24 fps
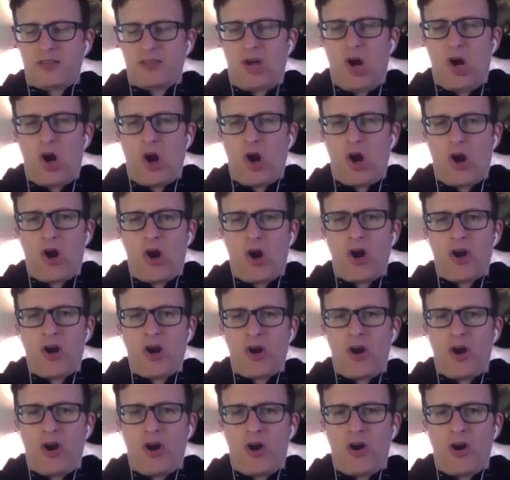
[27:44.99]

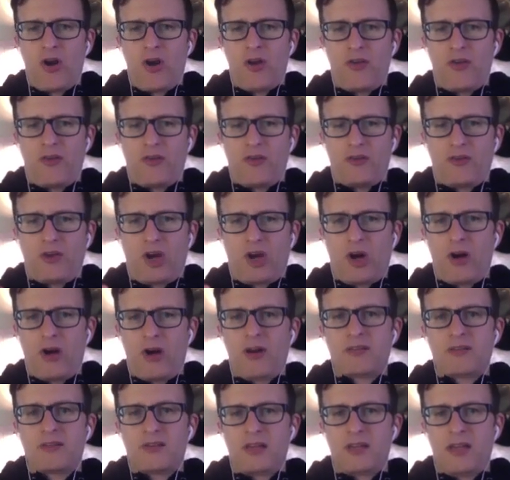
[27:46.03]
hard-earned
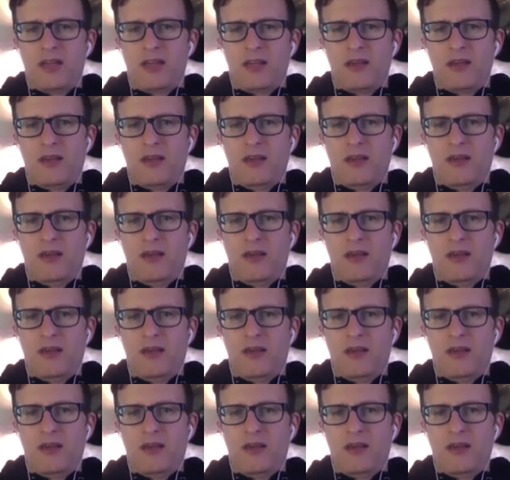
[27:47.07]
currency